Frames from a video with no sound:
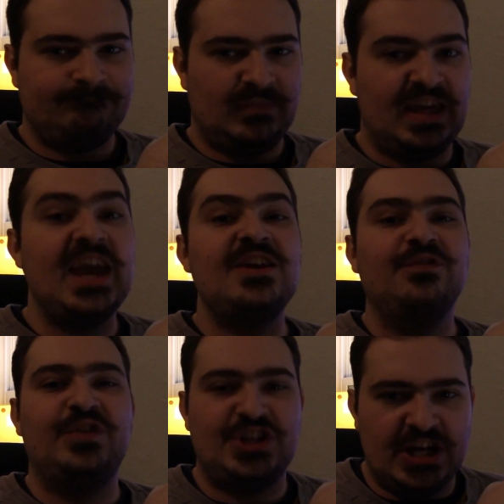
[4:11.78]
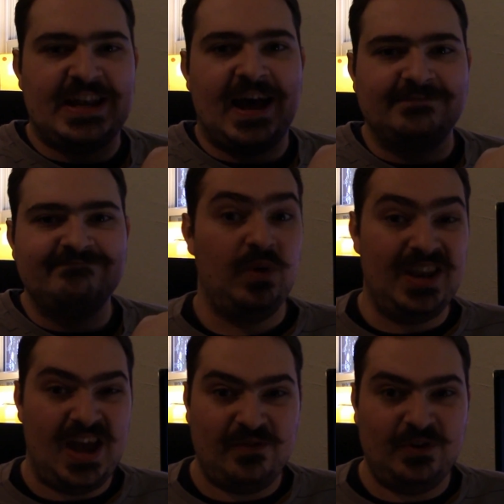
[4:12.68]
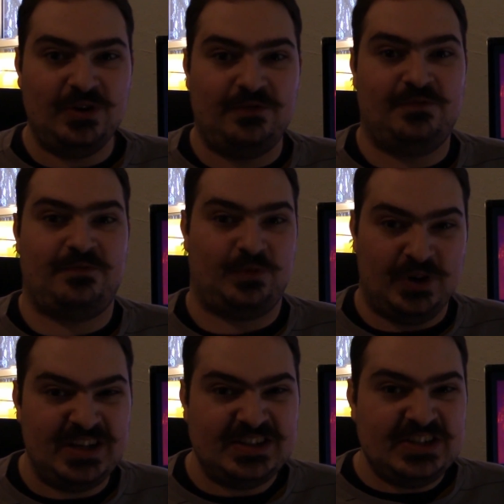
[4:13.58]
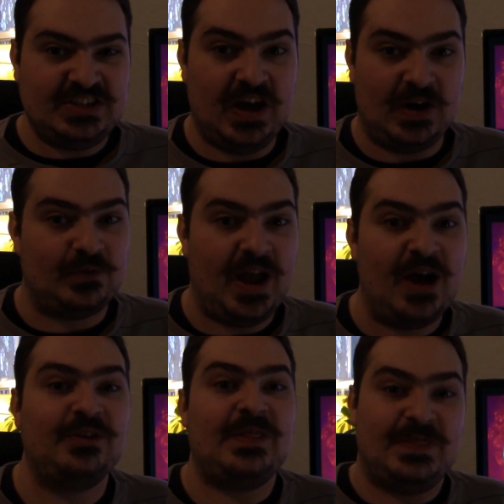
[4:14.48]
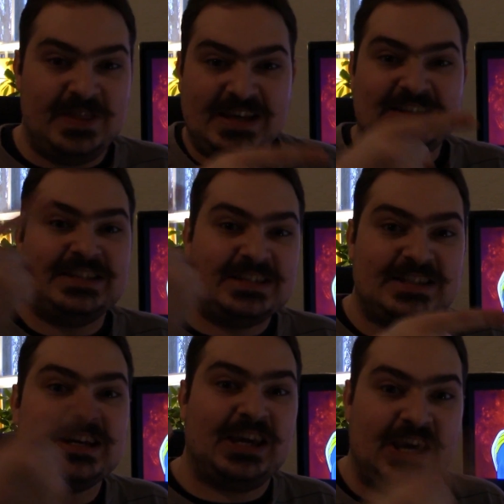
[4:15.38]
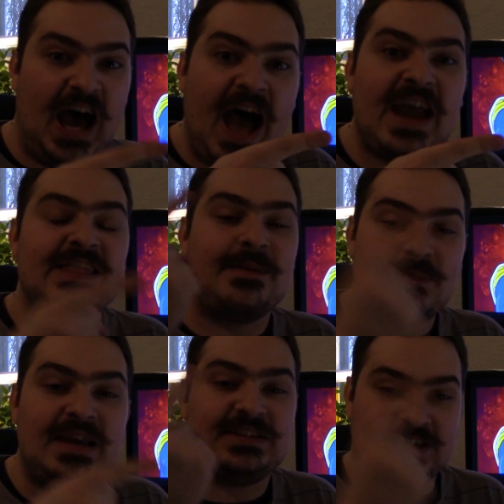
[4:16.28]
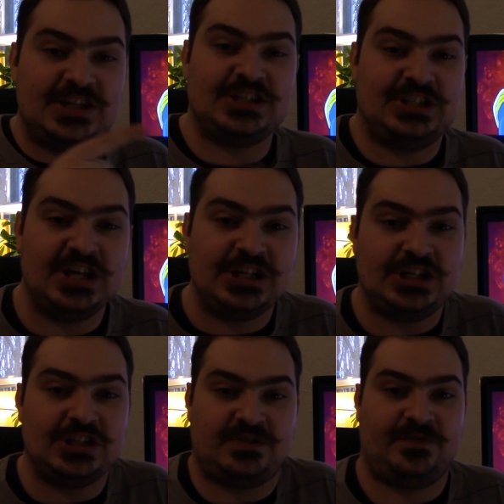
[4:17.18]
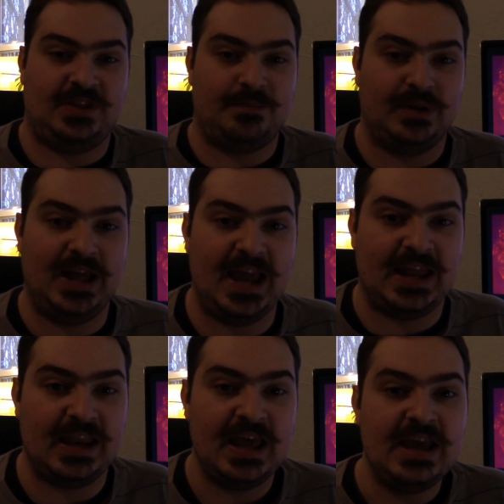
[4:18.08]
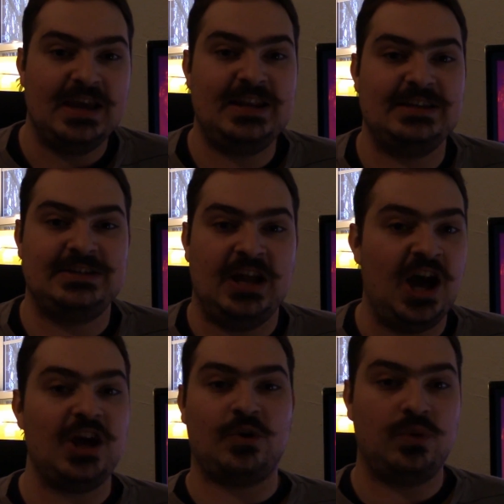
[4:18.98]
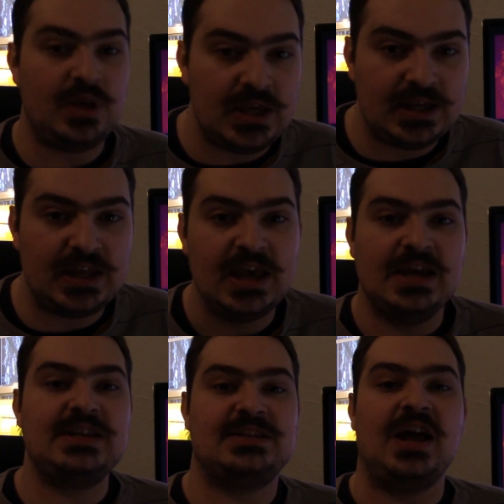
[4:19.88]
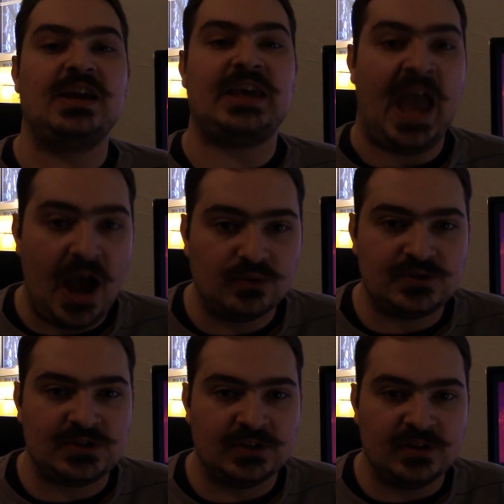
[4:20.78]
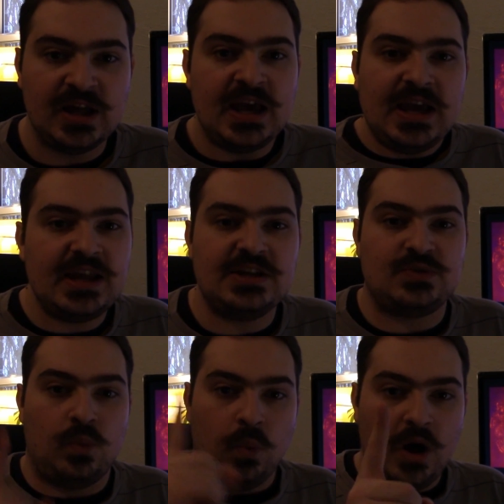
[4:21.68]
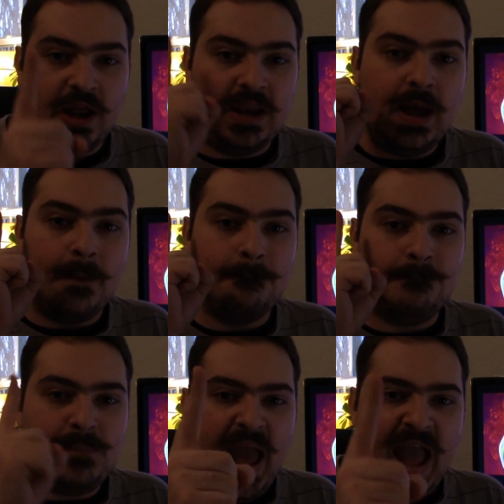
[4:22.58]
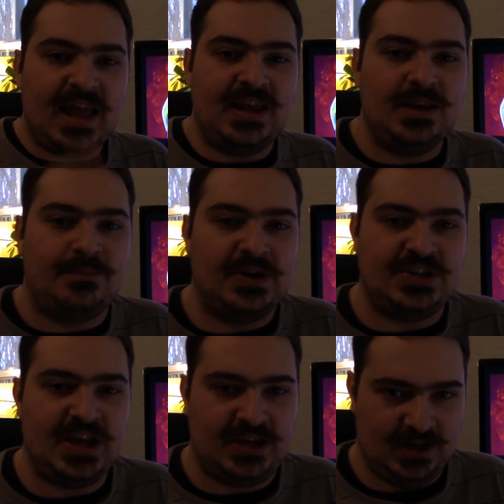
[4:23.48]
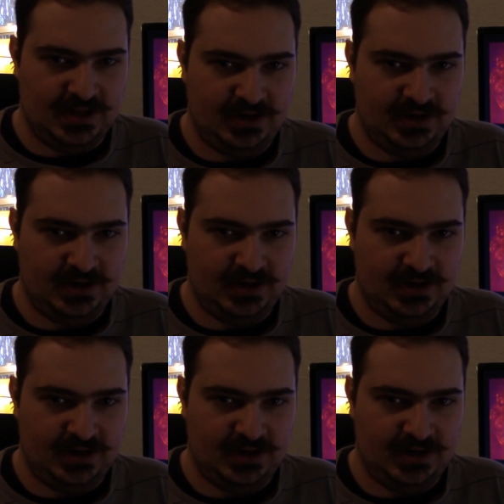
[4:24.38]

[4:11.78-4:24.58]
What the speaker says: King Vegeta. Whenever Frieza's not around, this is the guy that makes the decisions for the planet. It is not a queen, it is not a council, it is one man in particular.